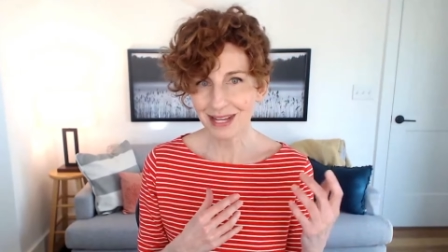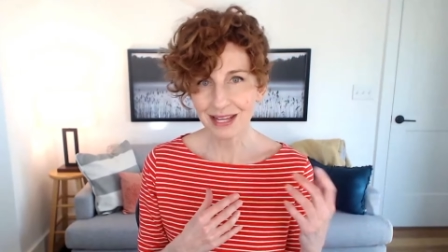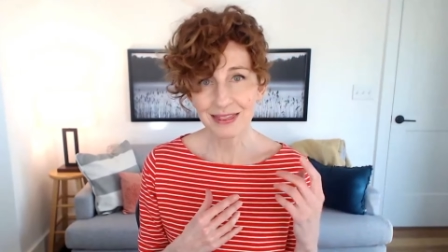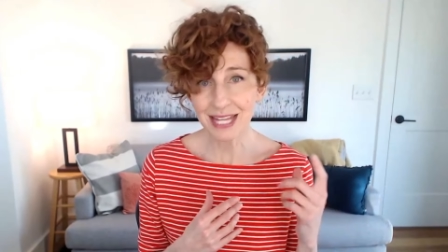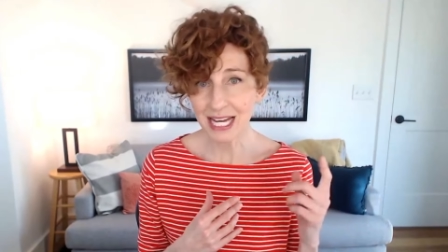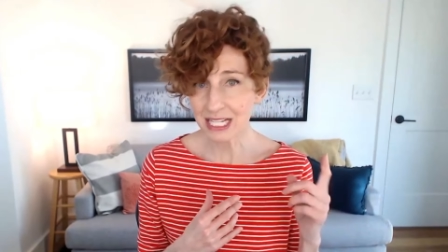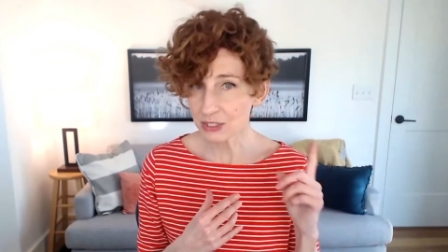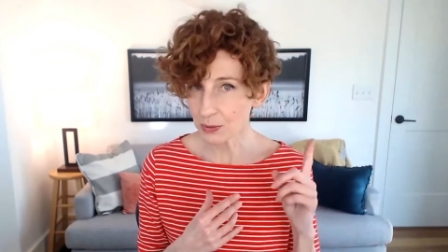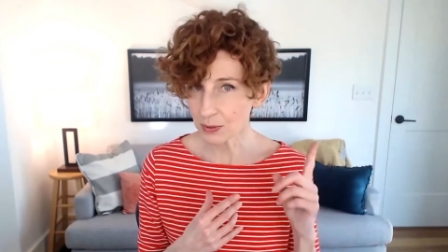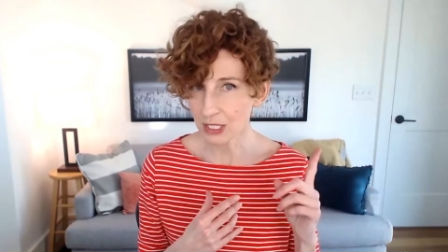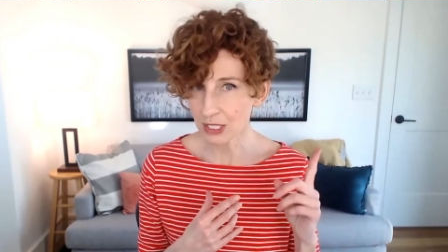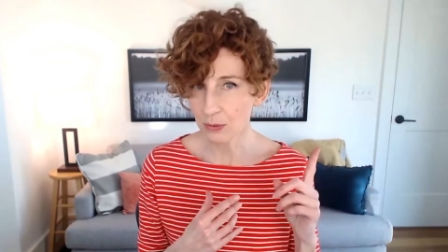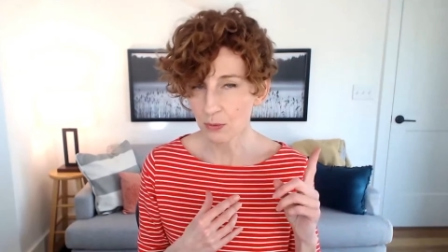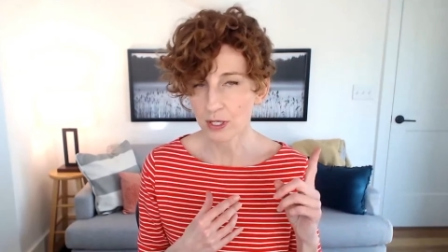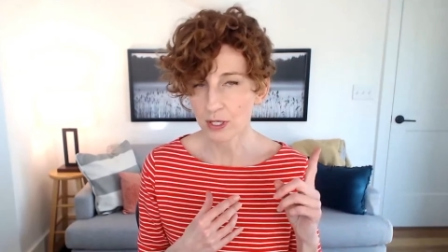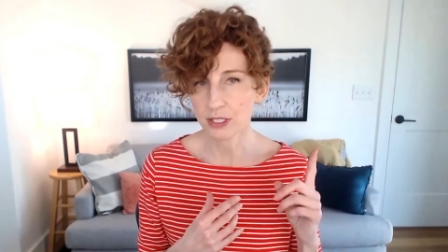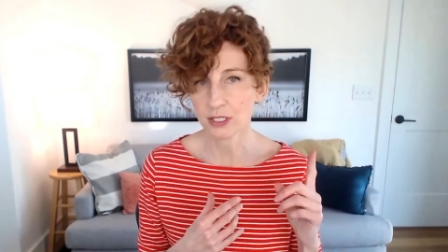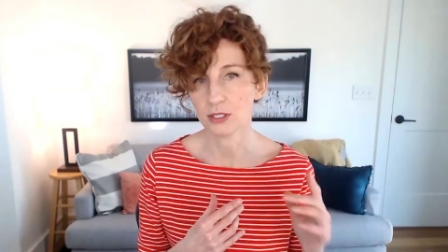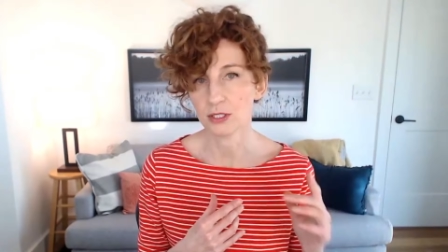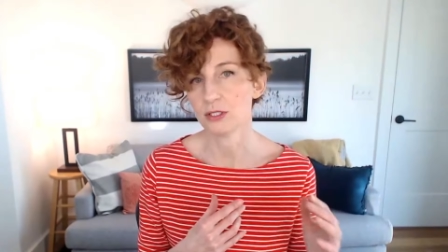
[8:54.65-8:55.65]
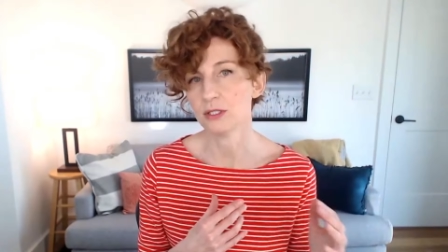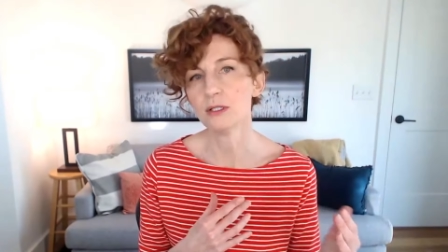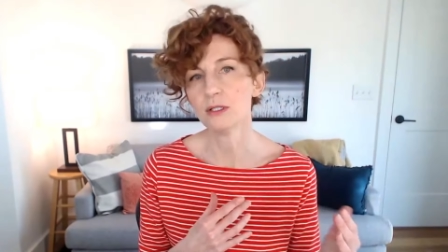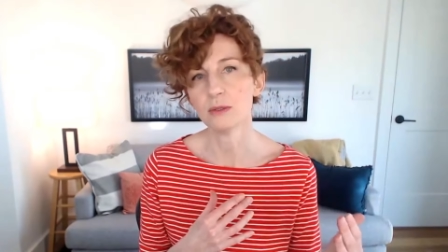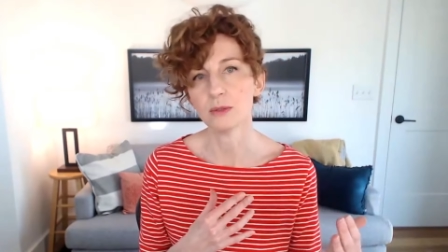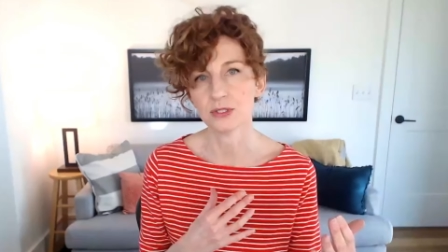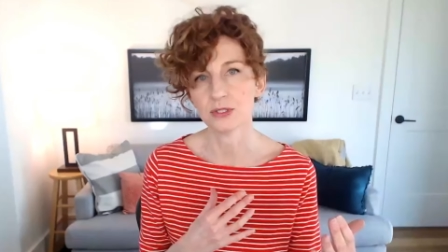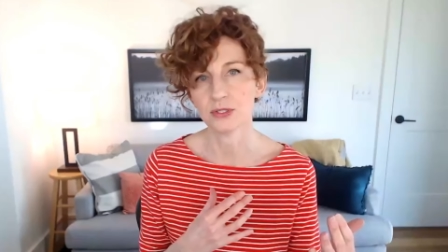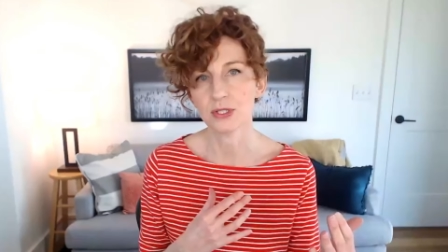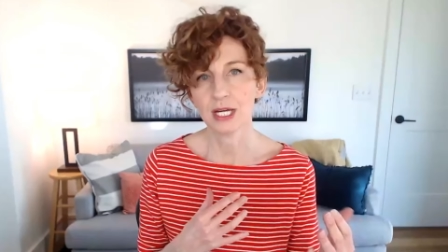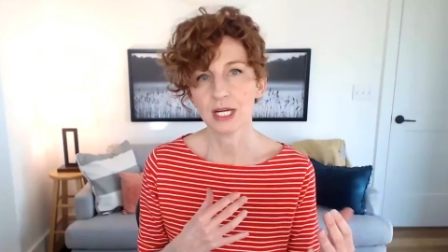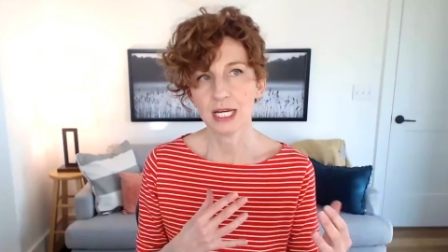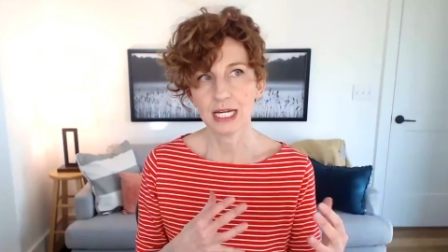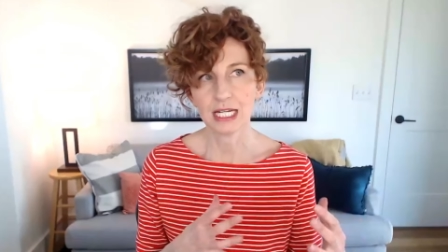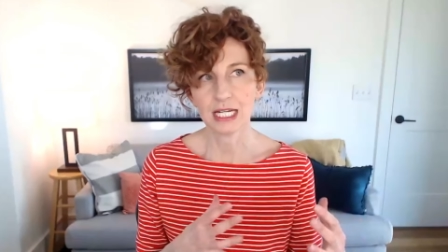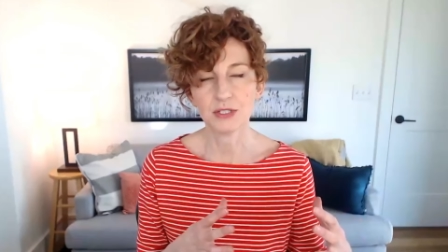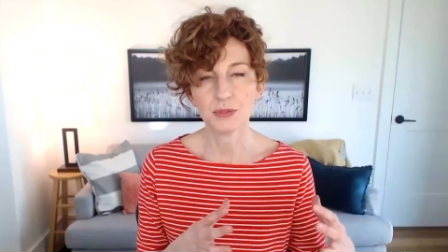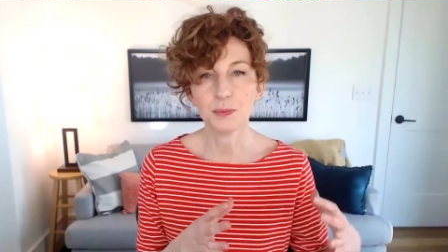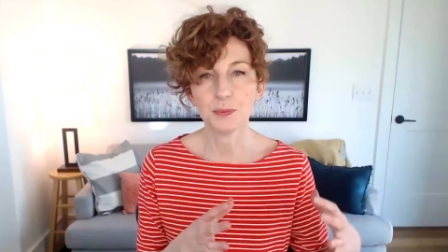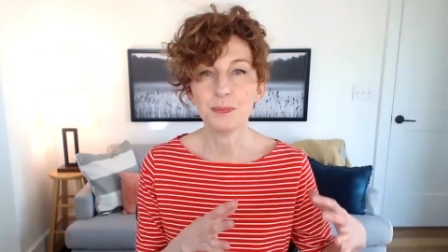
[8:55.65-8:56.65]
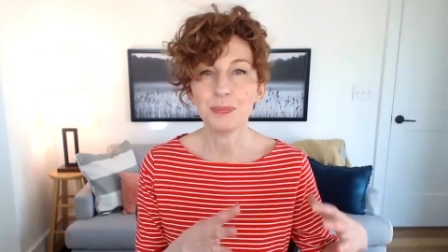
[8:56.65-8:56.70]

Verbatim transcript: that's what they want you to do is is